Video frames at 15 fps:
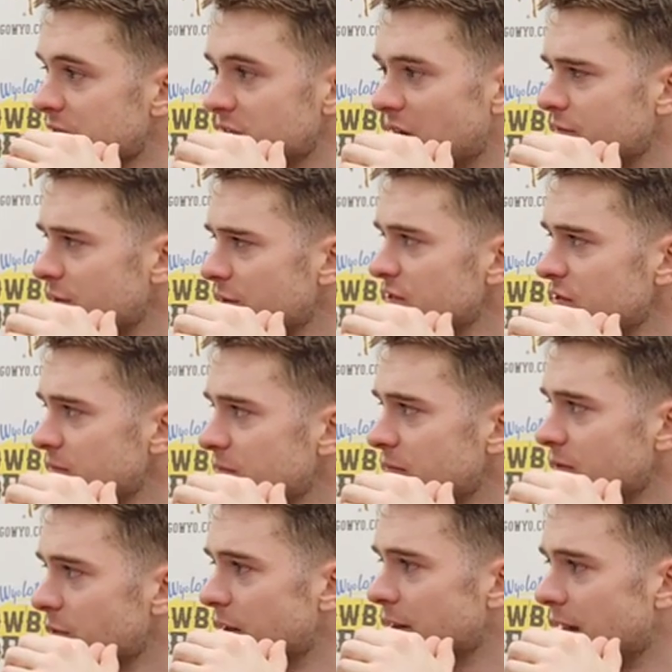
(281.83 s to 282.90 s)
Toughness.
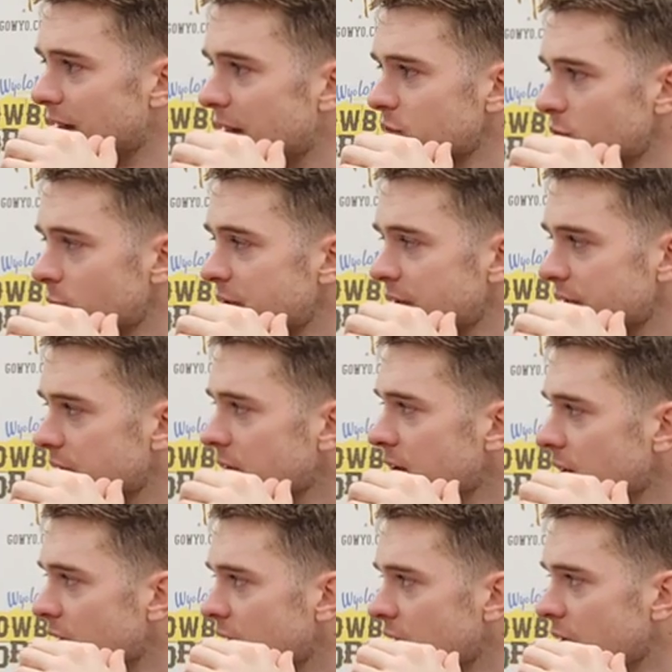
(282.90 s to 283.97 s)
That's what we need.
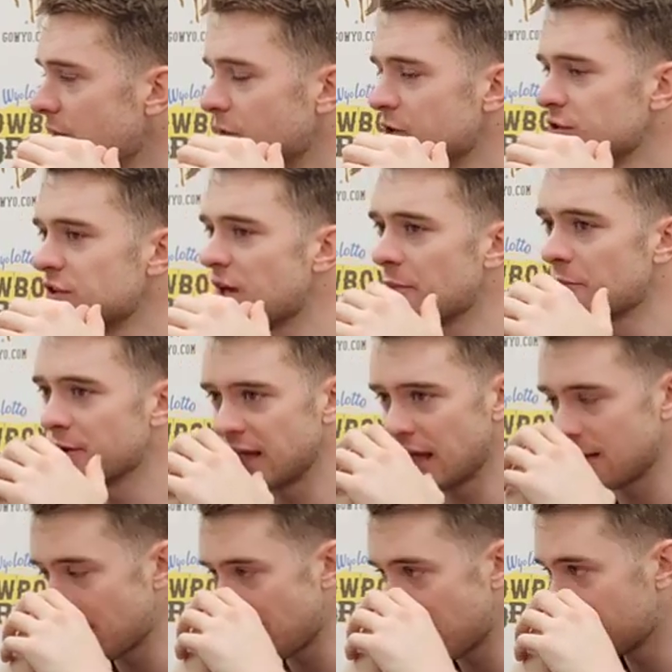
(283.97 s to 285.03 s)
The first time we
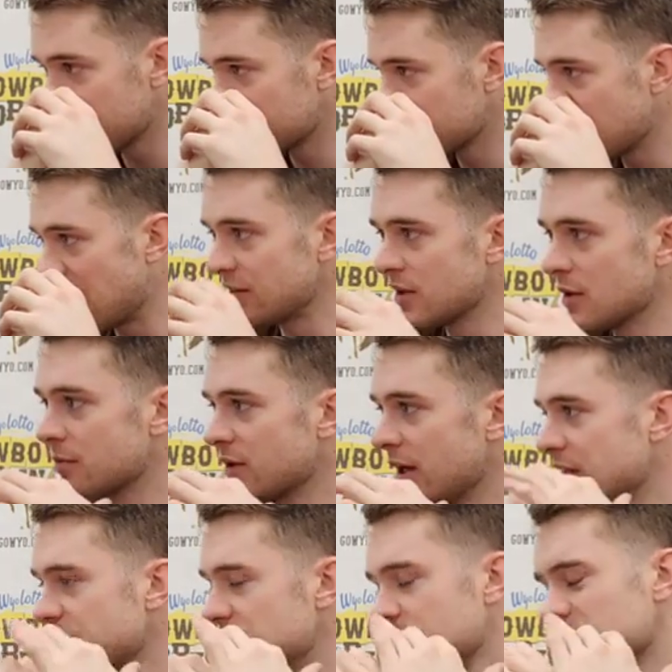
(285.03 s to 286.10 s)
came out at their
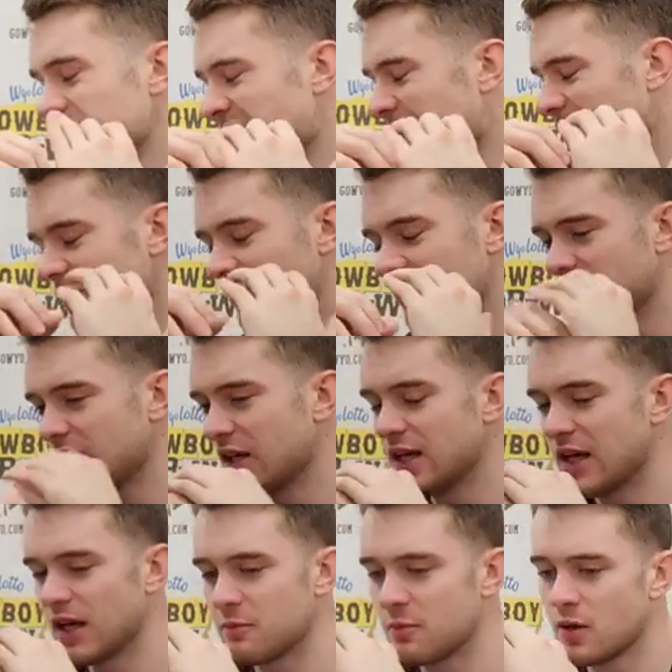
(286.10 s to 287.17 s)
place, it was kind of a funky
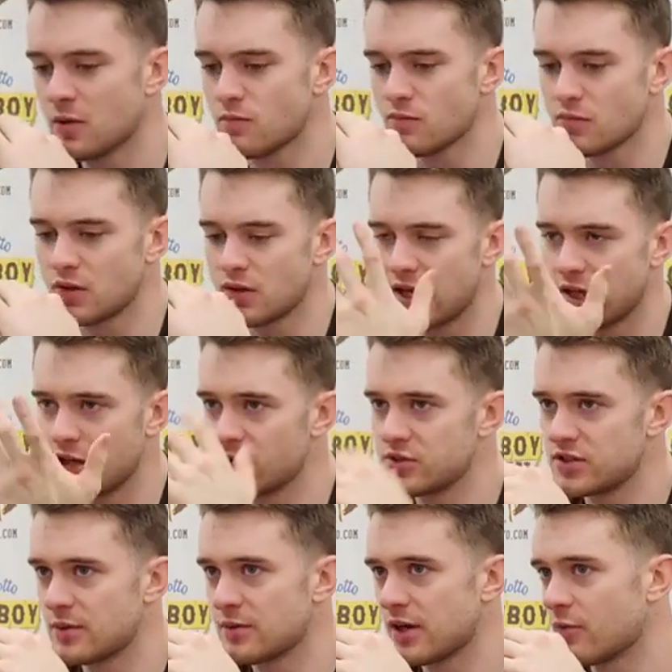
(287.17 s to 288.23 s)
game. Like Coach
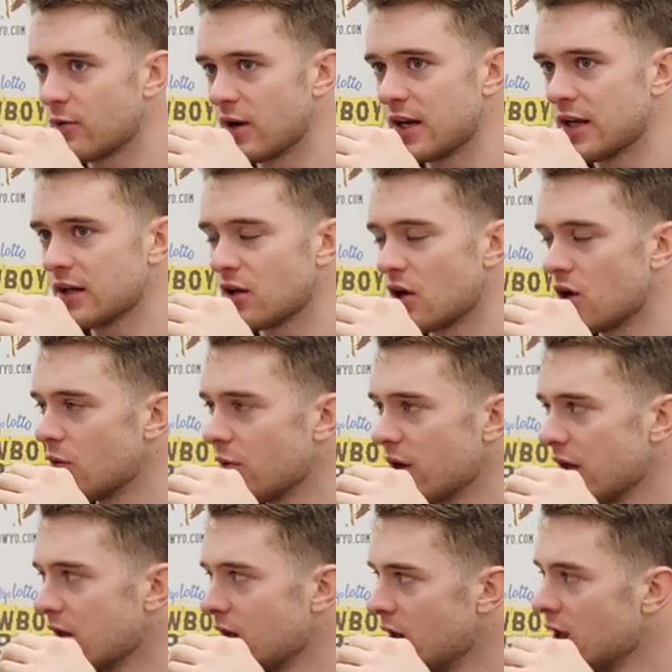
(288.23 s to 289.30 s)
said, we got ready in the
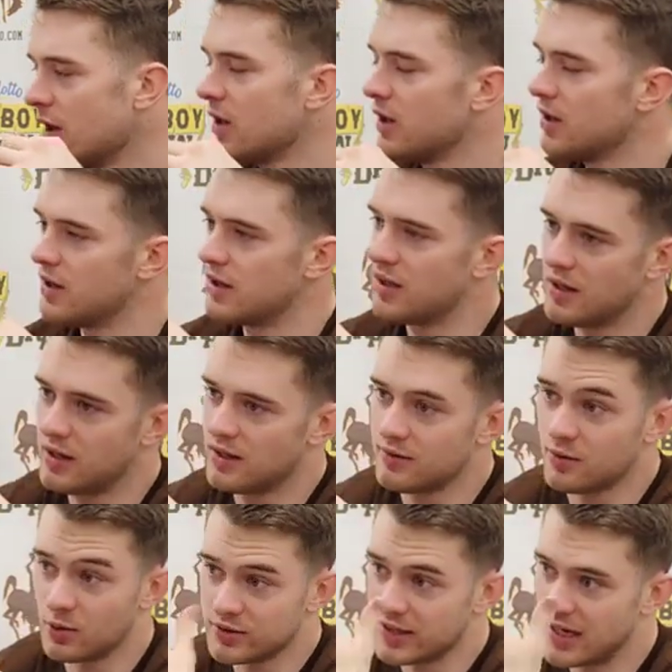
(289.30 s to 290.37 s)
hallway.
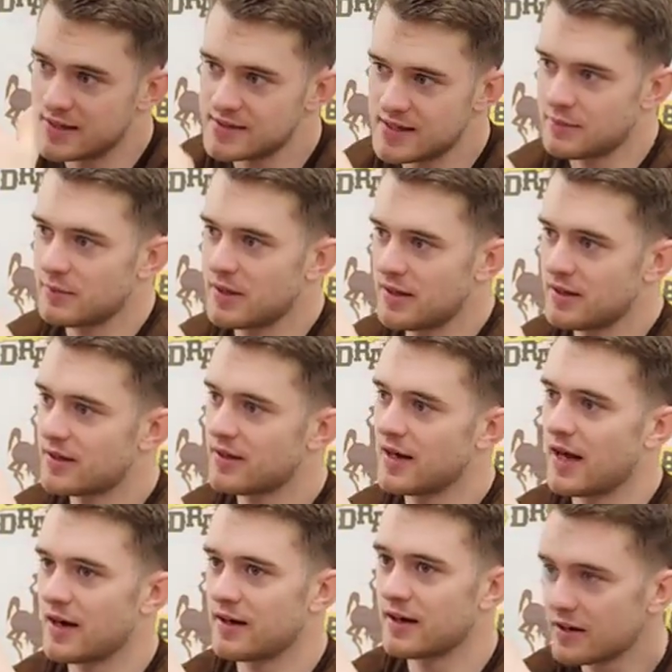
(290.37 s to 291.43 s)
Old guys like me
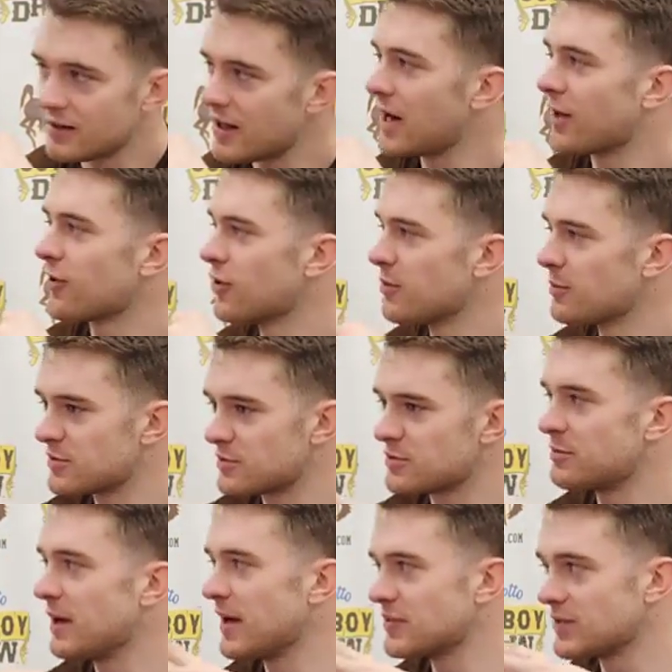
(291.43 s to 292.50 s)
kind of need a locker room, some
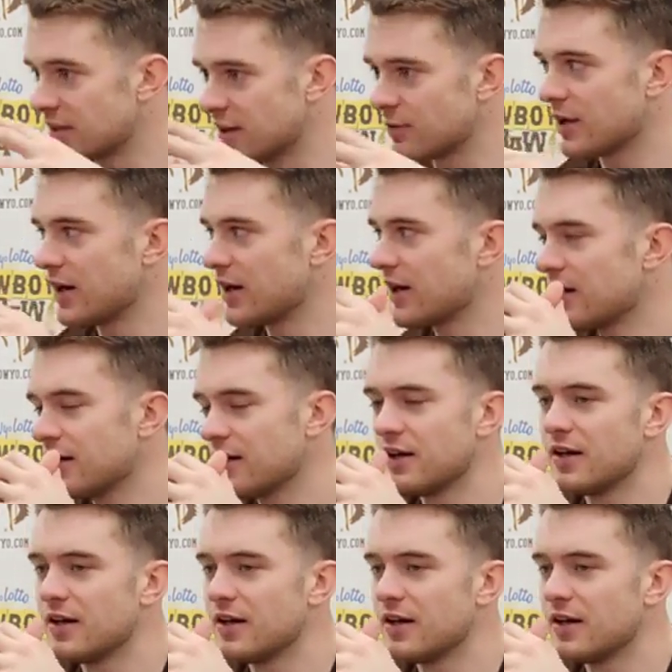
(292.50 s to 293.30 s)
space to get ready.